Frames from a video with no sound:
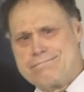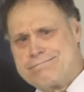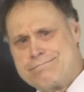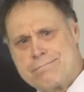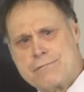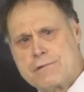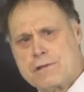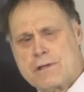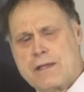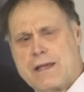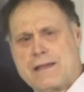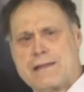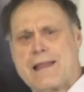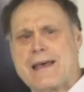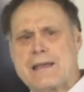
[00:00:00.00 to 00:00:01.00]

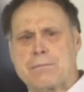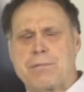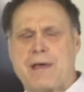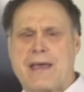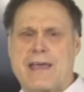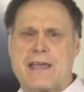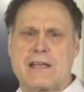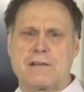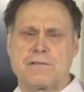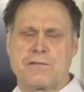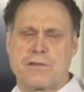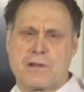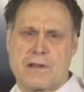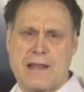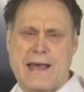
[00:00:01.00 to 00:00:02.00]
and leg pain for the